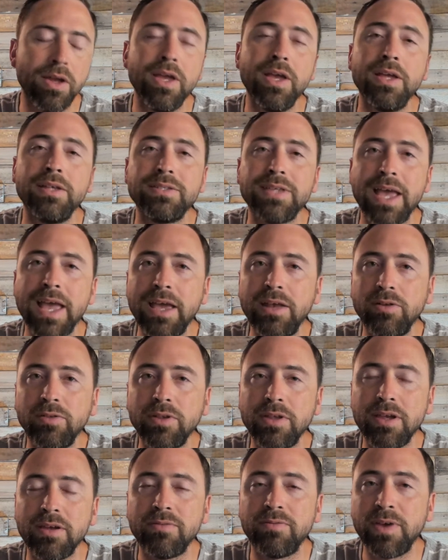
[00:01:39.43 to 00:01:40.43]
to handle the
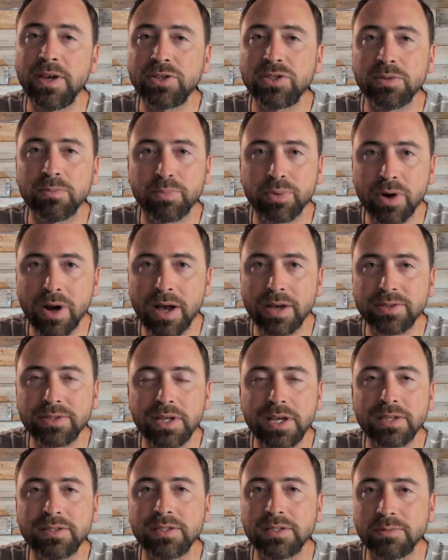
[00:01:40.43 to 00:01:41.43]
eviction
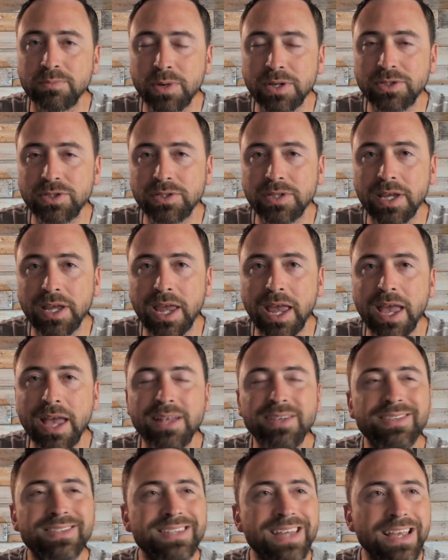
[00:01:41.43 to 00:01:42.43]
process as much as they can,
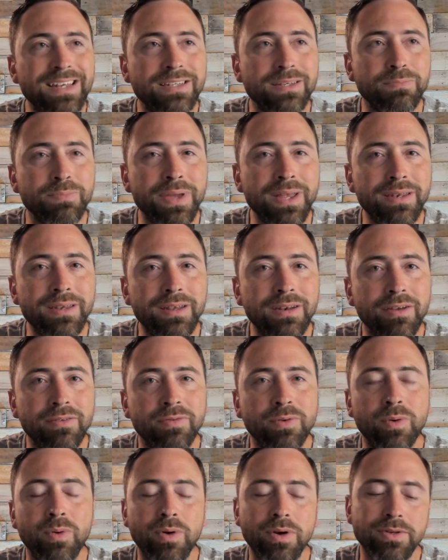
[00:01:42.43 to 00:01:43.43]
state dependent, of
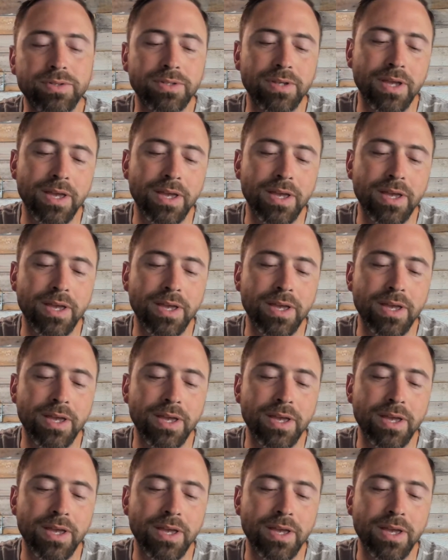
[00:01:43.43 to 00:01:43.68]
course.